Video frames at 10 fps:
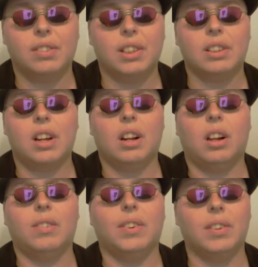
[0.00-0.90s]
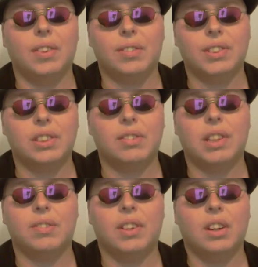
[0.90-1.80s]
Well, they're not all poor people. Some of
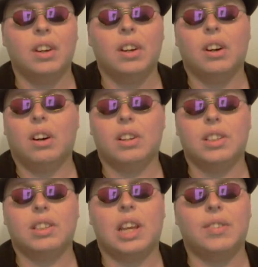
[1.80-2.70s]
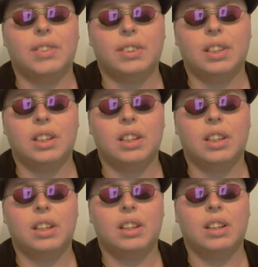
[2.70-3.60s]
them are disabled,
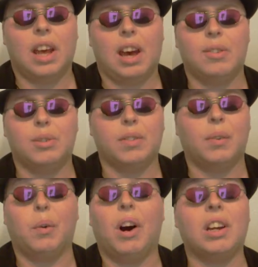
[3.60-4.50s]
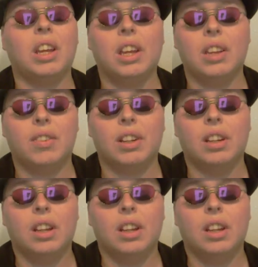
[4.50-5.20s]
have trouble walking even.